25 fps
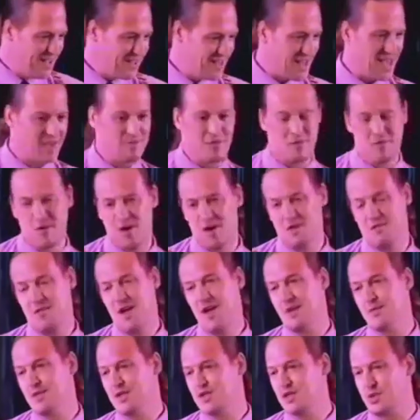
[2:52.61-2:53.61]
They have a very
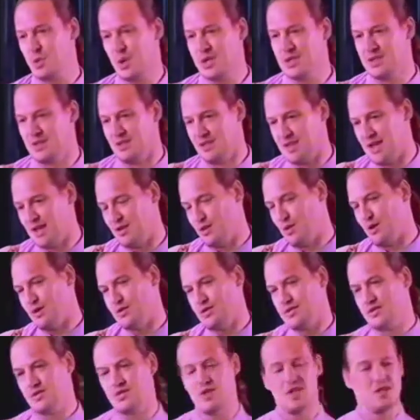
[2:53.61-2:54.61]
famous swindle they do
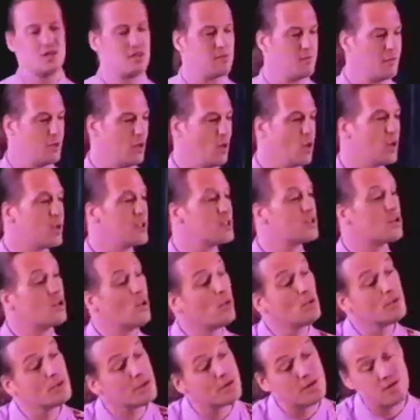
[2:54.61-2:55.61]
on the streets of New York. It's
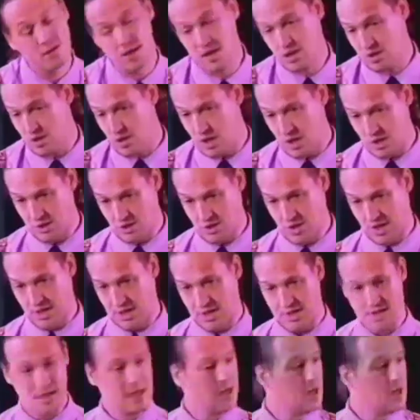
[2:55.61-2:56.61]
called the three-car trick.